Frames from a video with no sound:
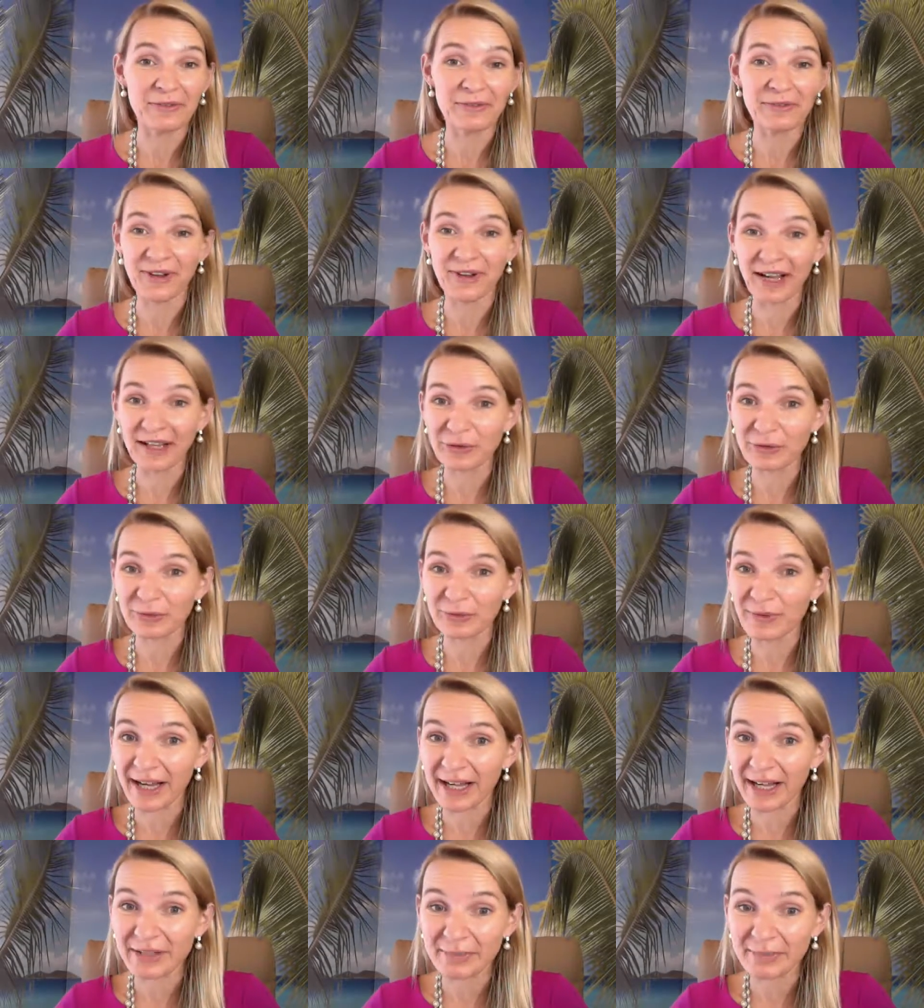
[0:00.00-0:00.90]
Find the
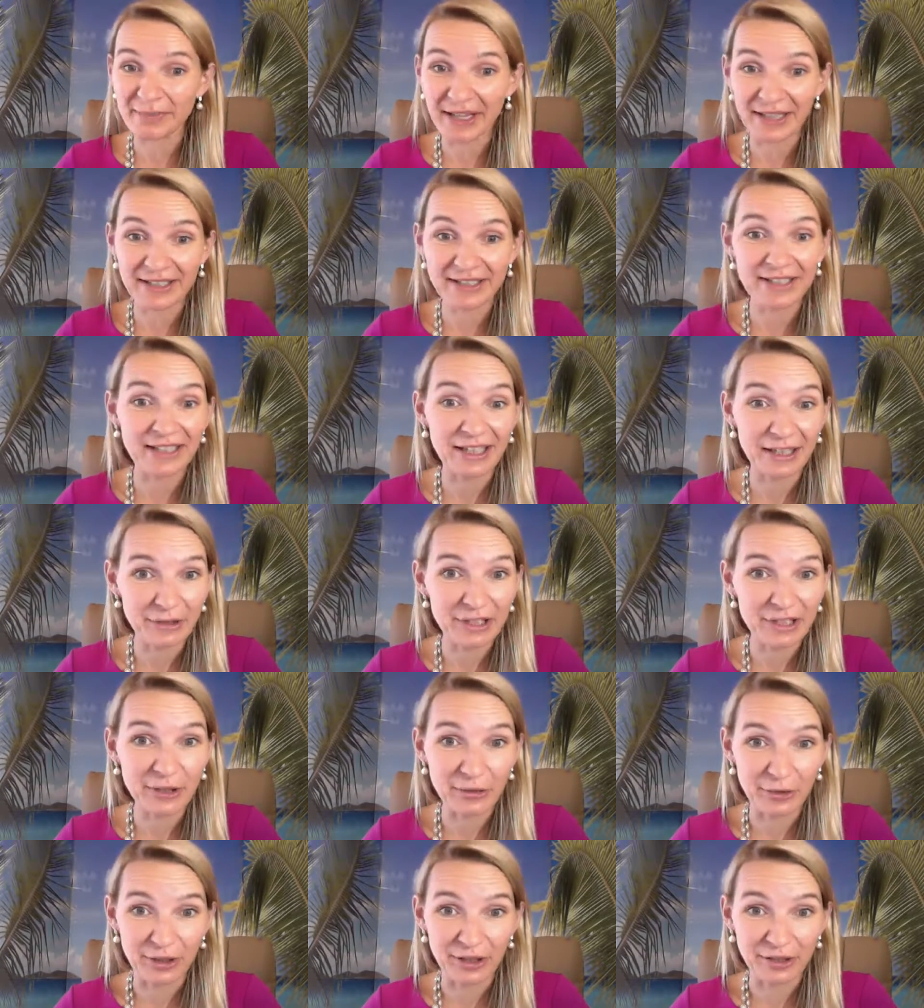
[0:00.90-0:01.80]
Right Man clarity
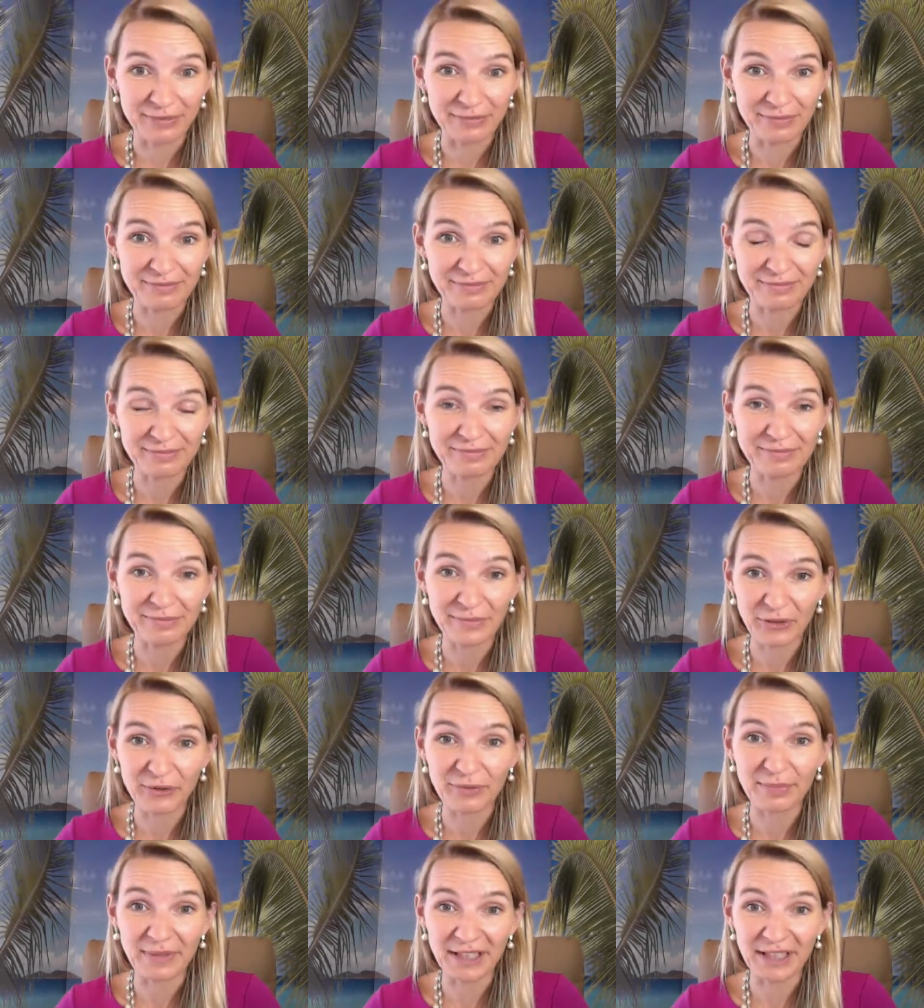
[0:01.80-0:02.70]
call
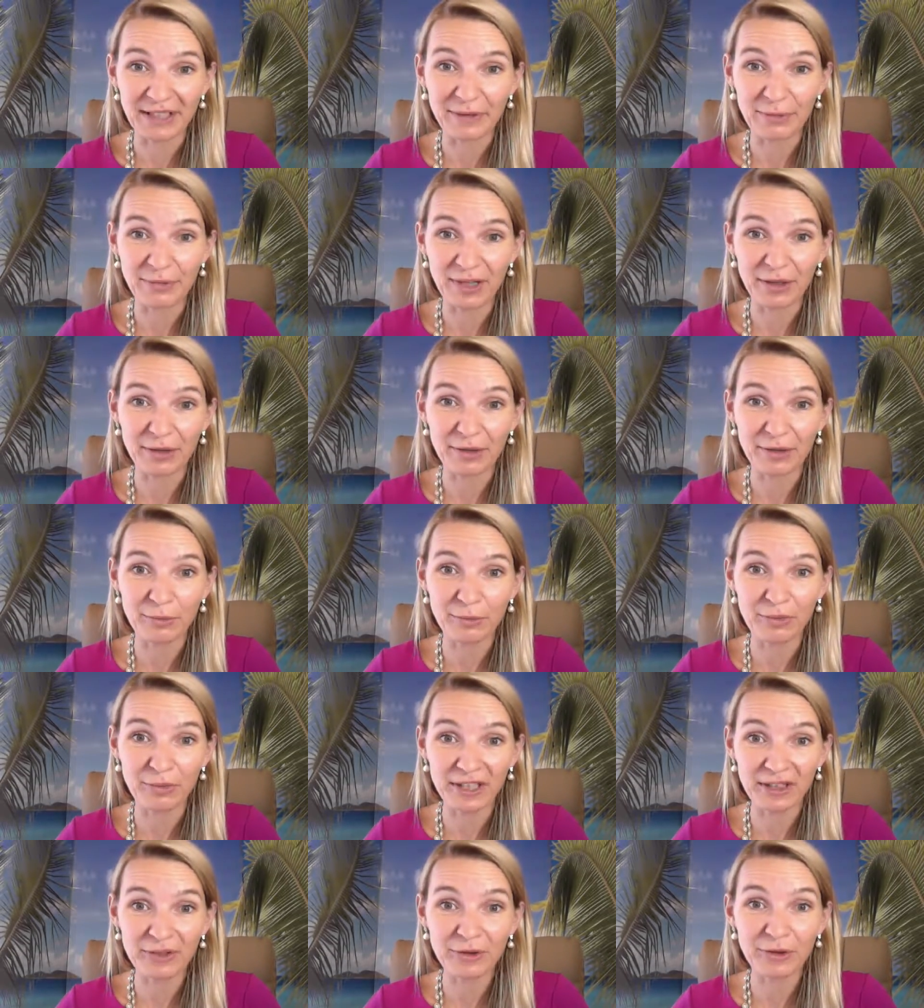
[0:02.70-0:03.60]
with me, where
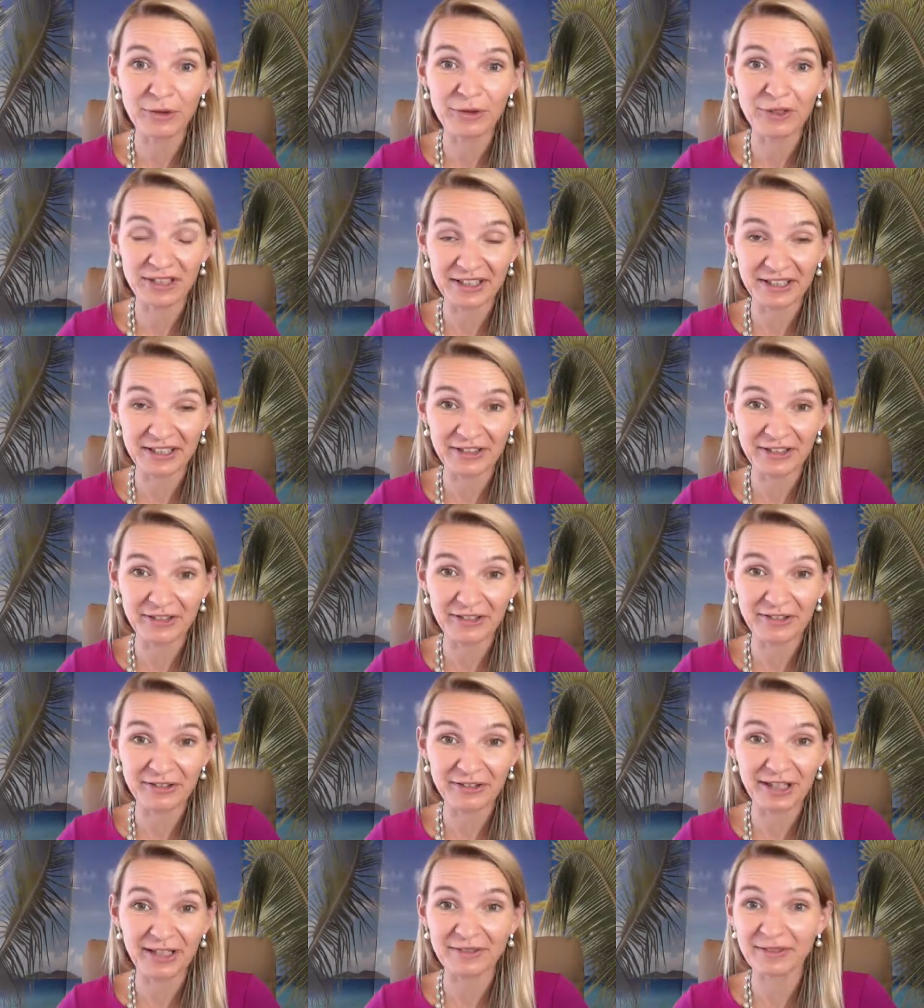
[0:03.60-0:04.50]
we go
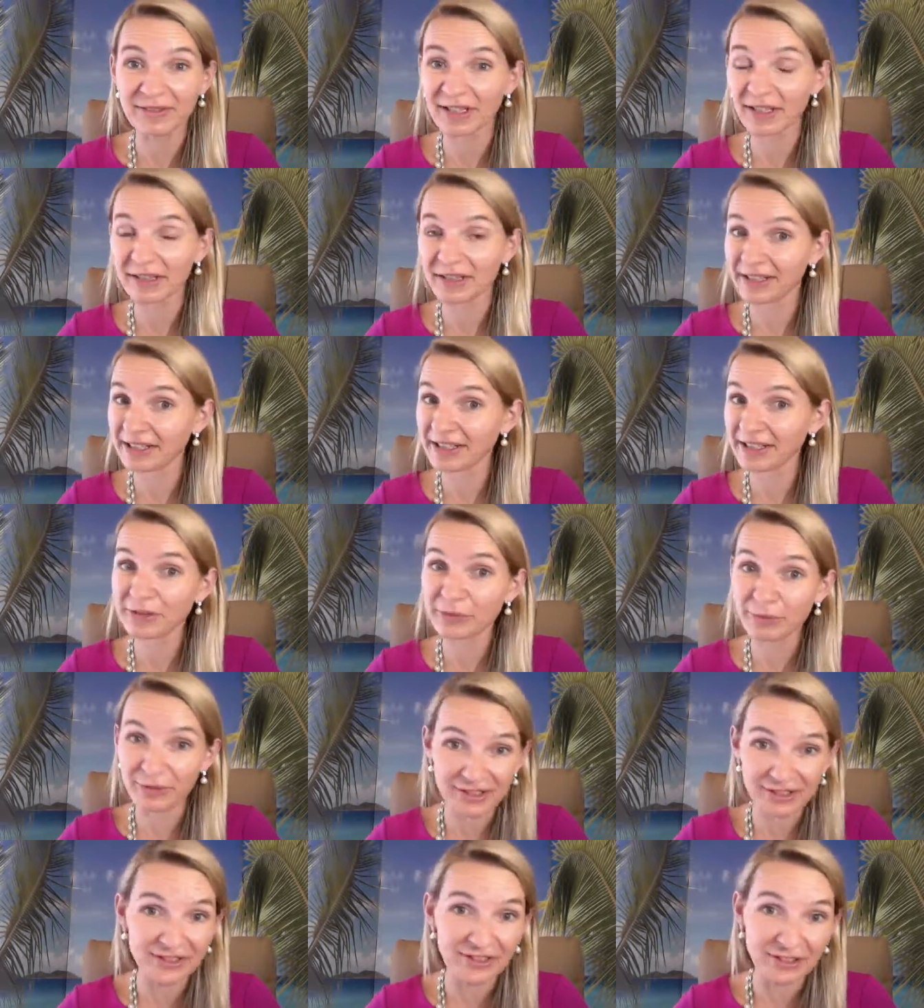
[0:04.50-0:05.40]
clear and uh, getting
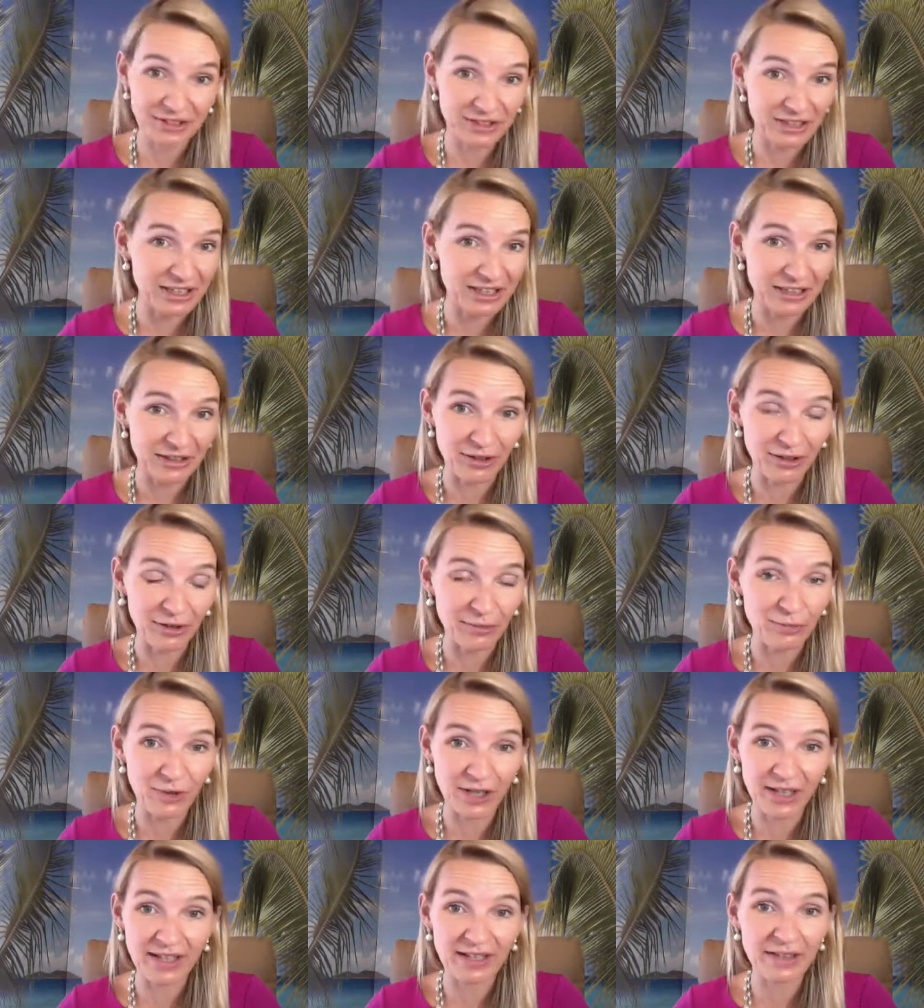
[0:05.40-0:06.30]
crystal clear on
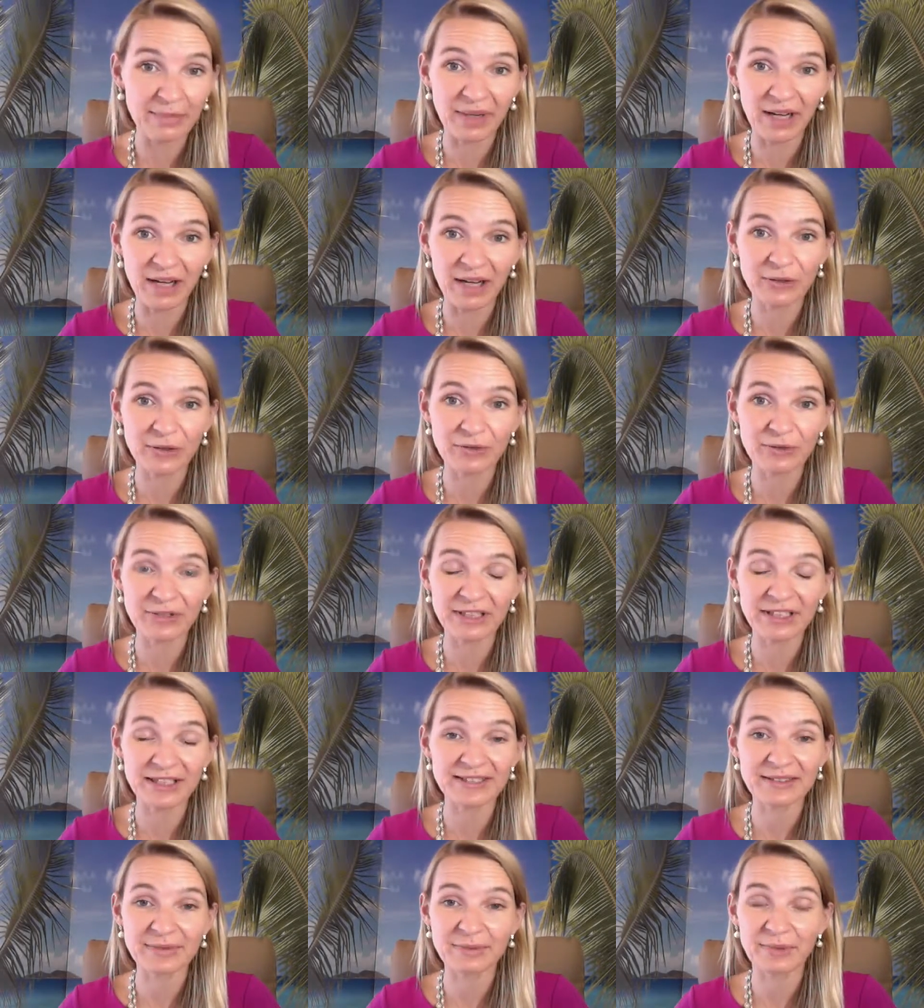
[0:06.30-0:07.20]
what are the
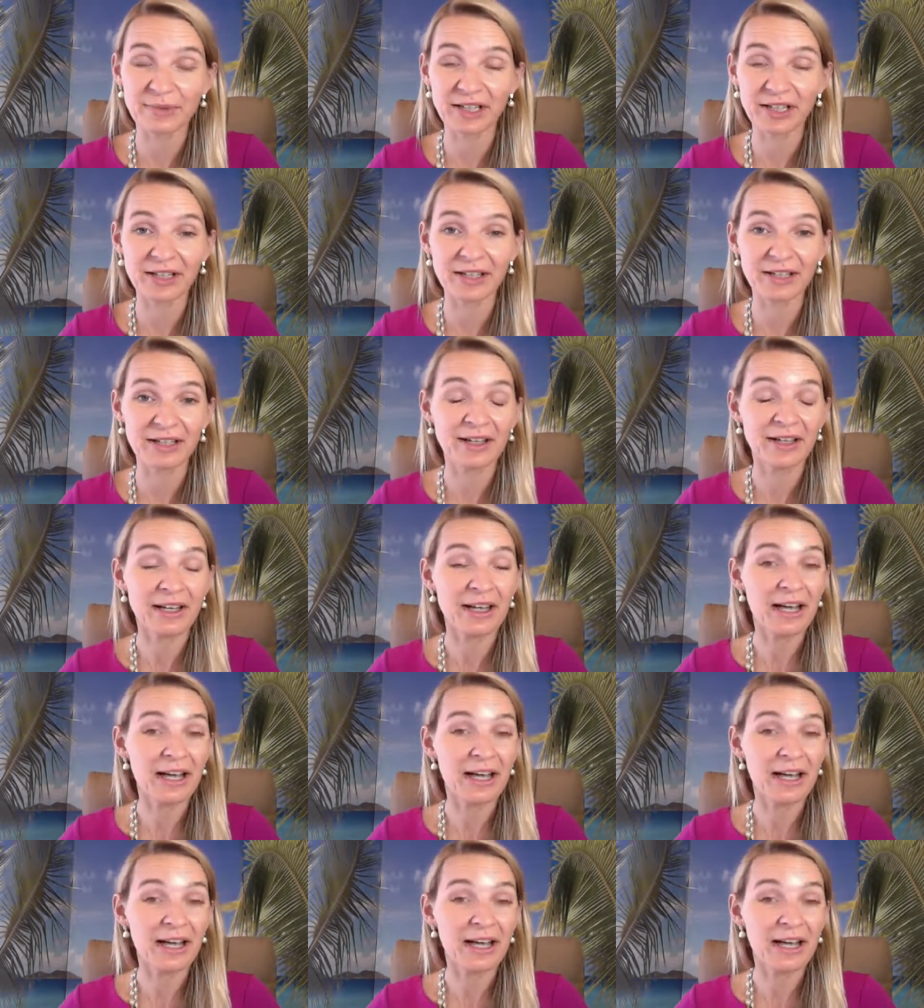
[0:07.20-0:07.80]
boundaries, what are